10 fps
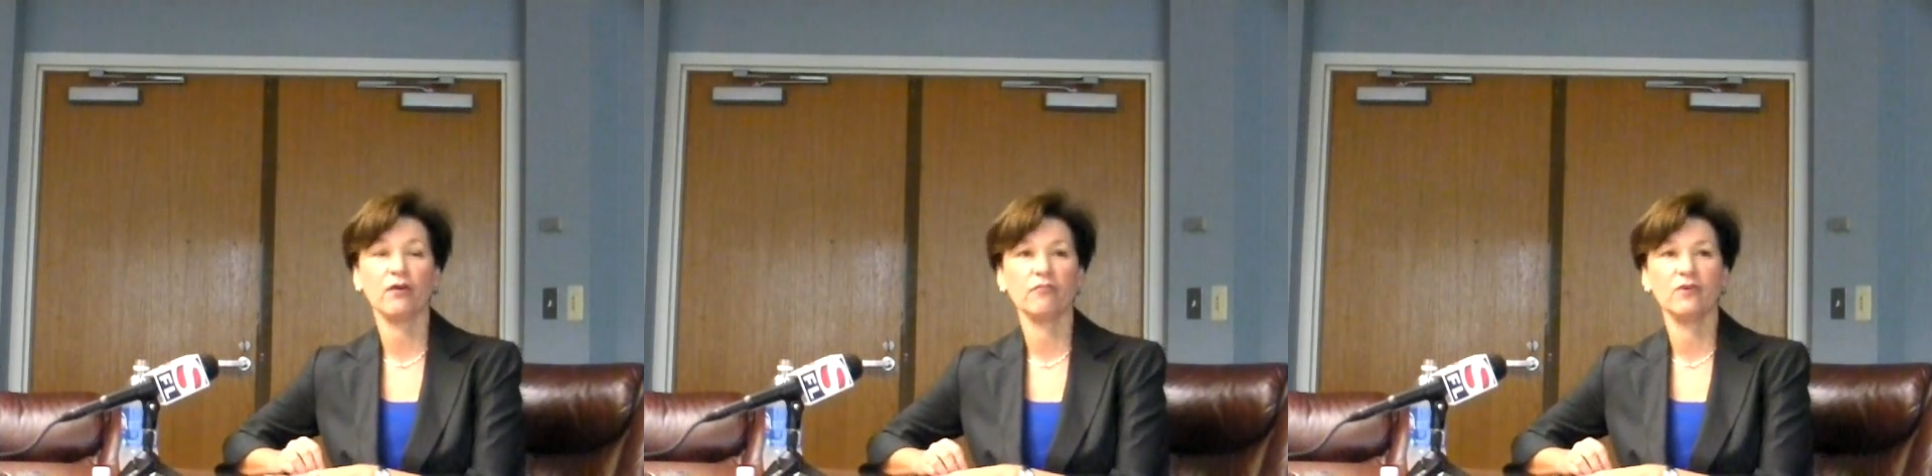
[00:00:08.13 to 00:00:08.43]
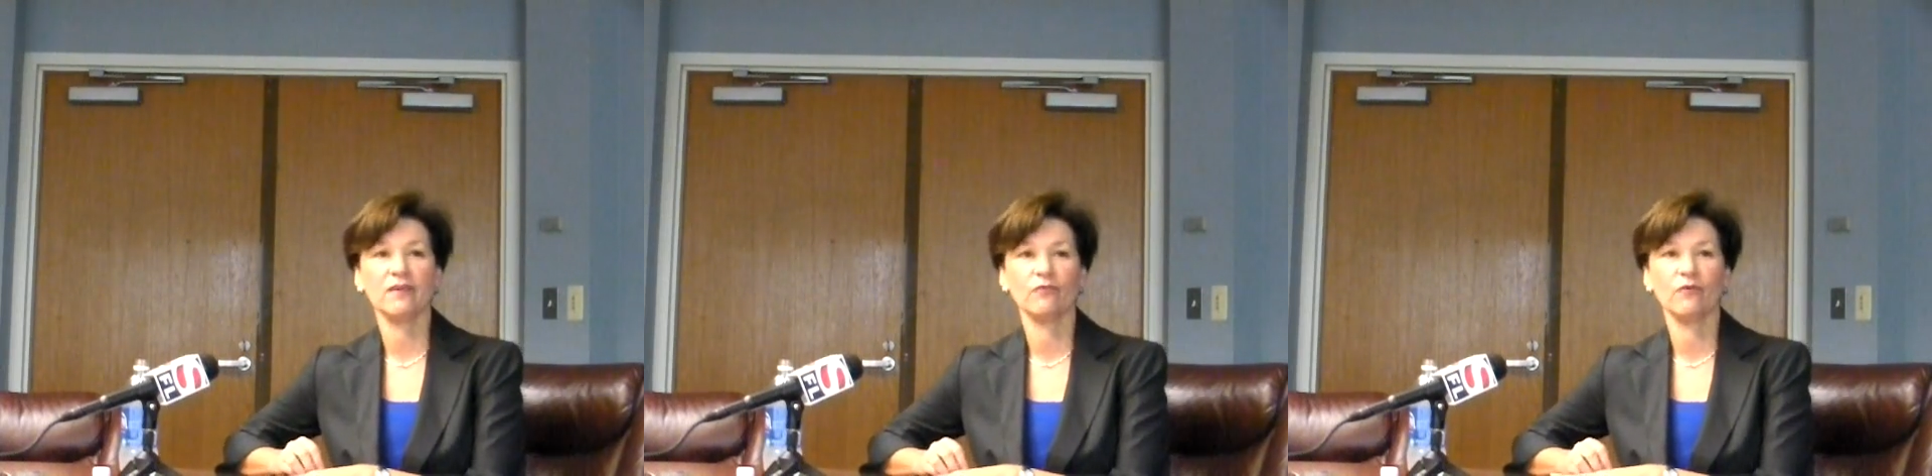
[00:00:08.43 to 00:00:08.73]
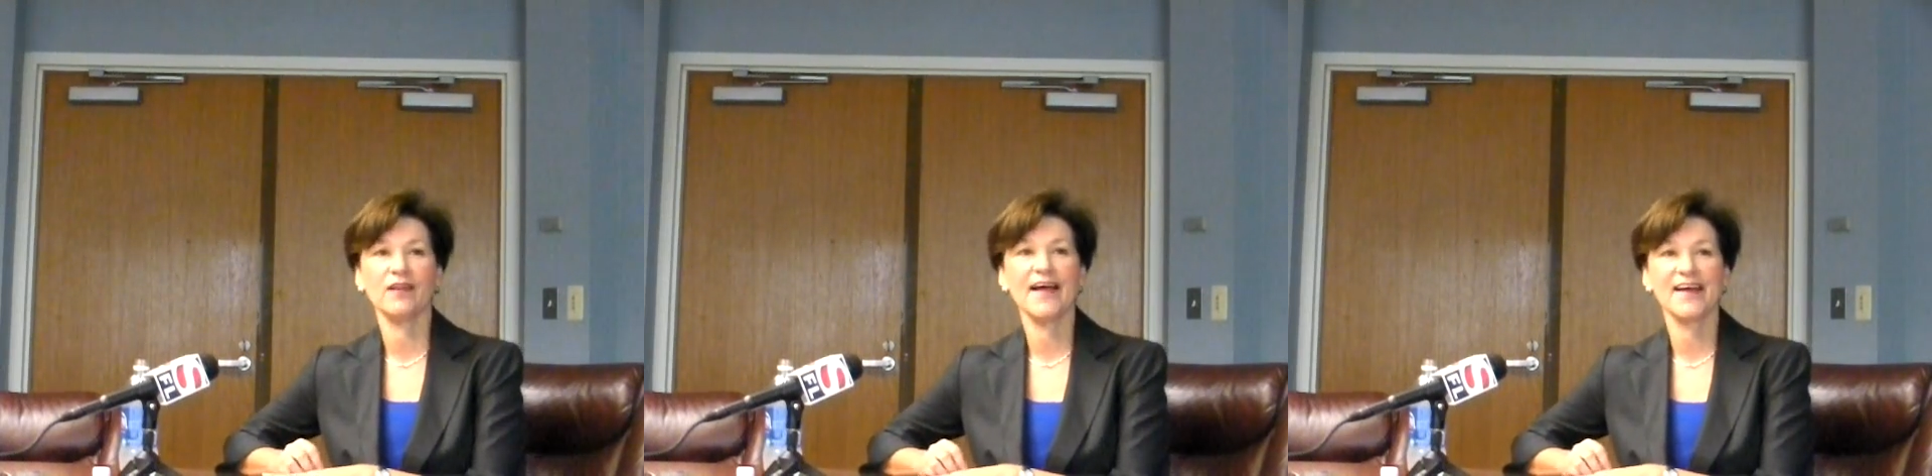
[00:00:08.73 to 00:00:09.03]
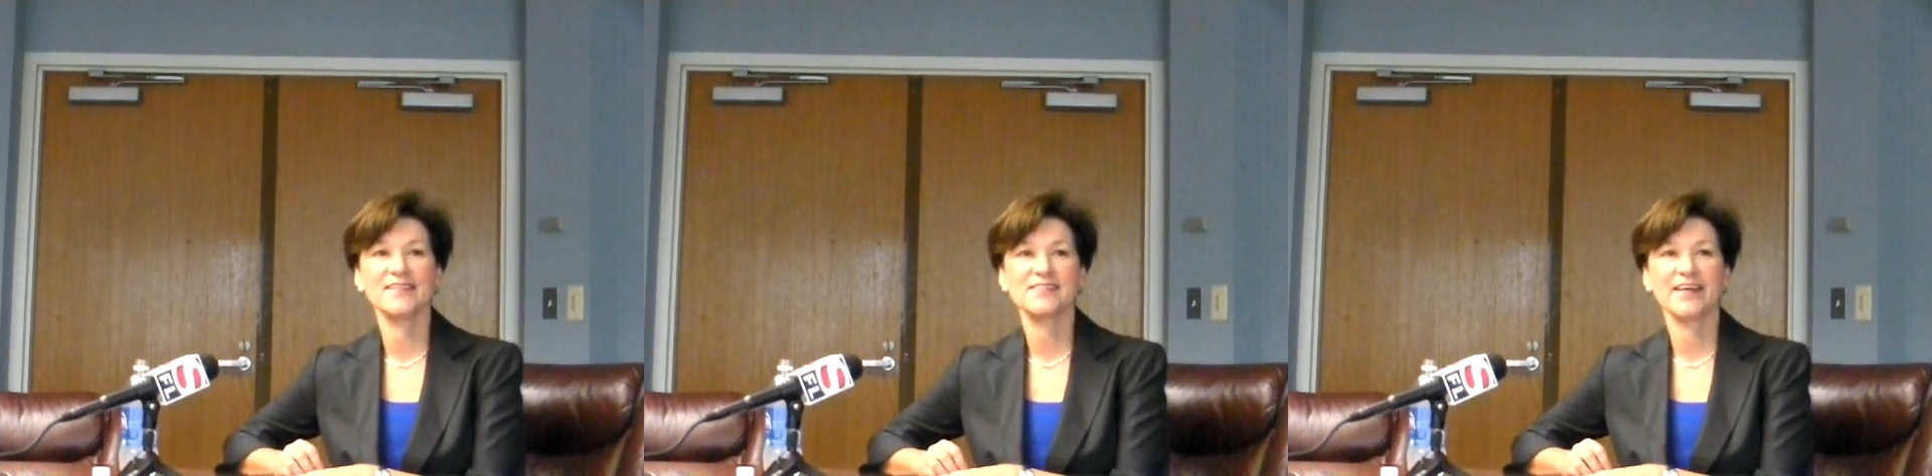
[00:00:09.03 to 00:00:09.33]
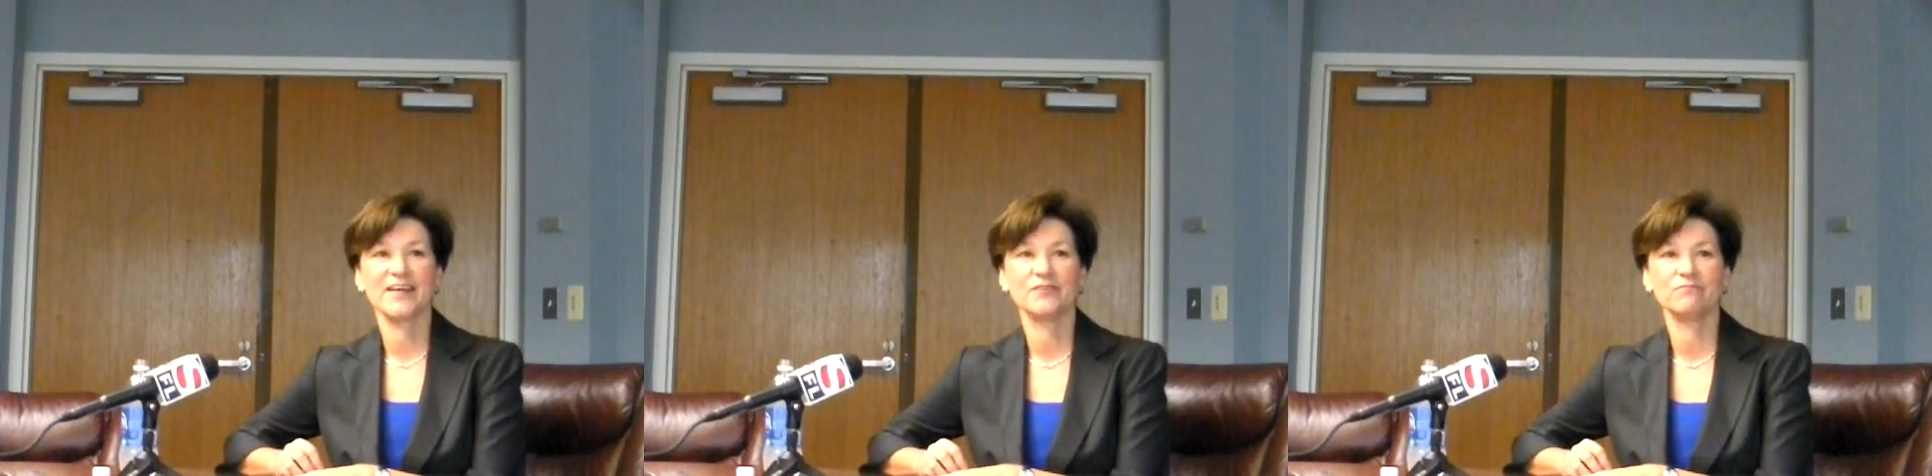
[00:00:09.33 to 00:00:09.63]
over-reliance
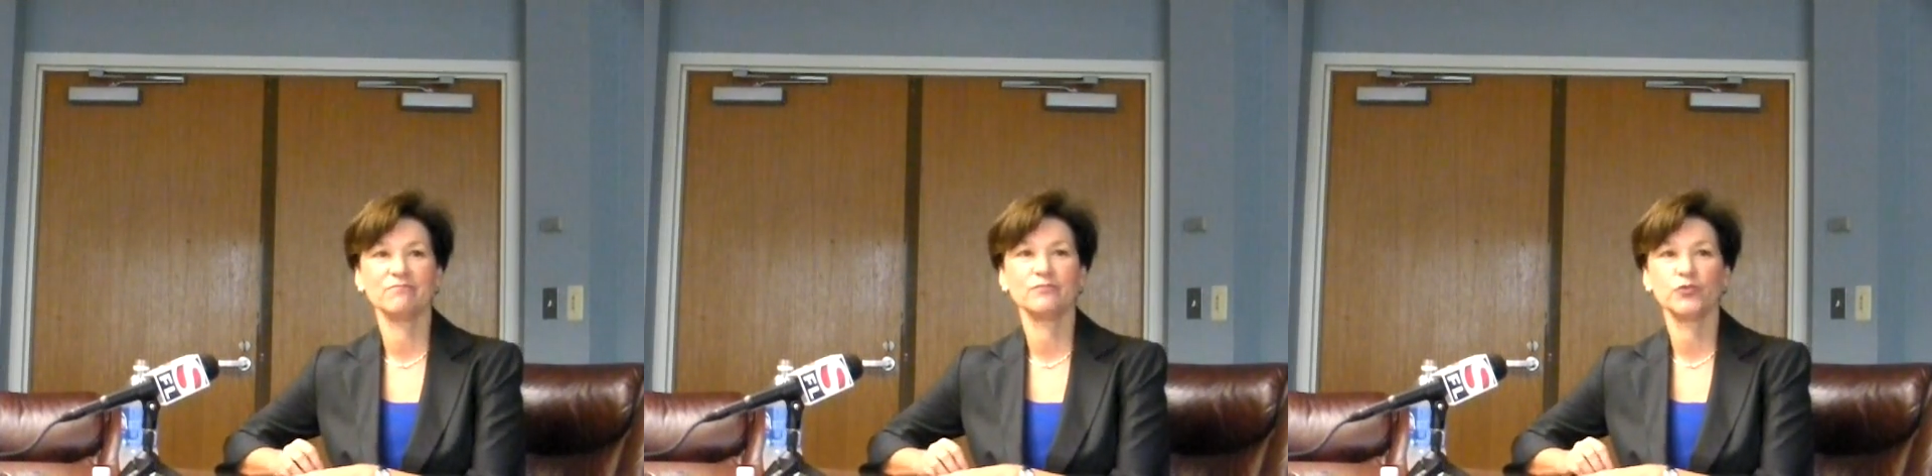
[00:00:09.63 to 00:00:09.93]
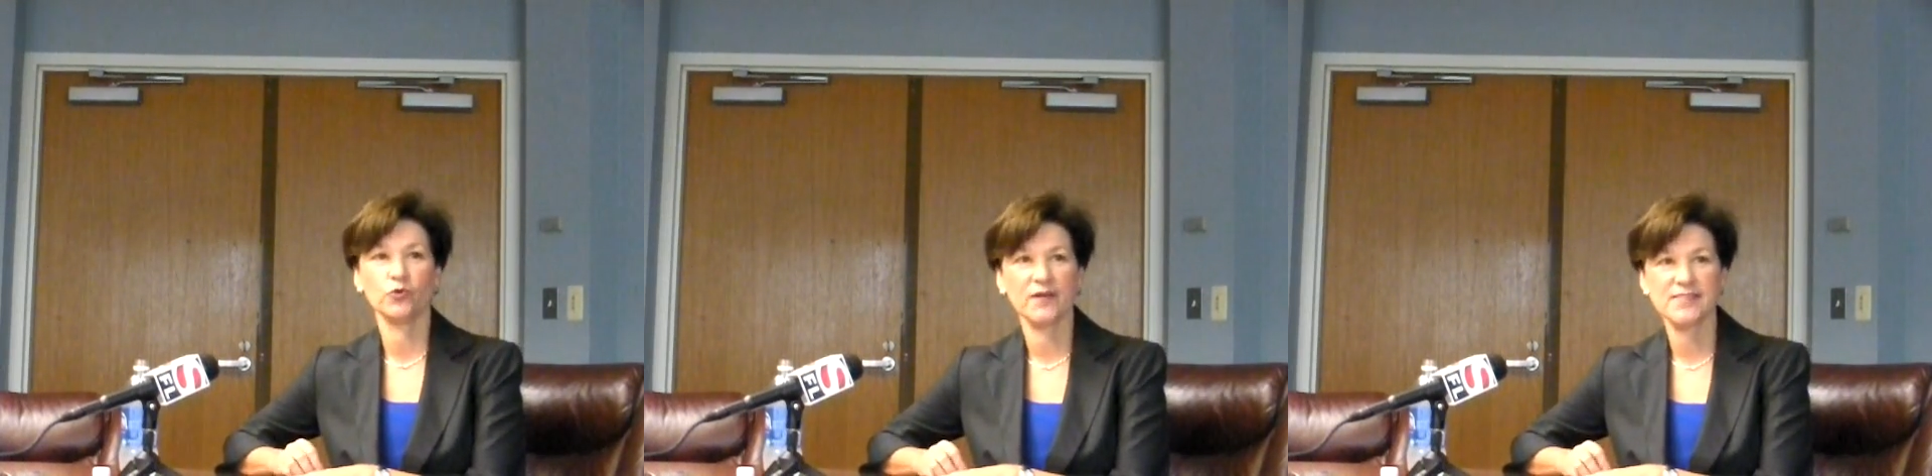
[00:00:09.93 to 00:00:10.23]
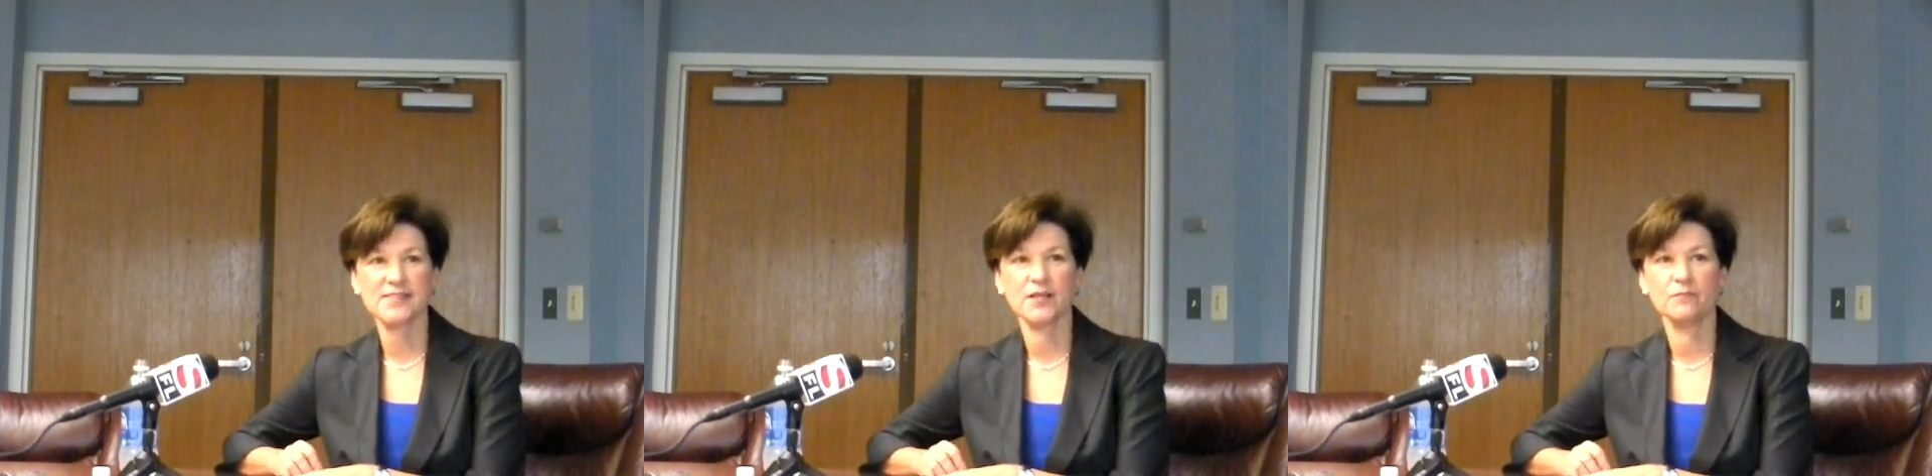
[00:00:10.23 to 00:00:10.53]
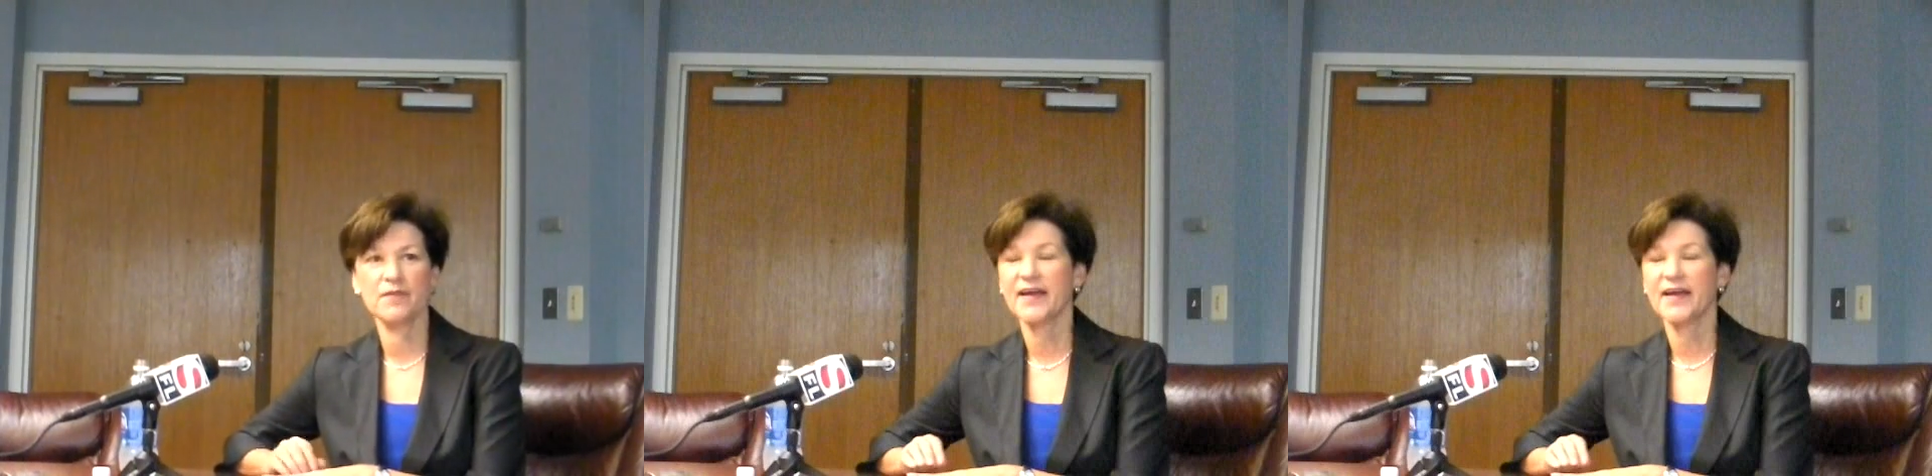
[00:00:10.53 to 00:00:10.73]
on tourism,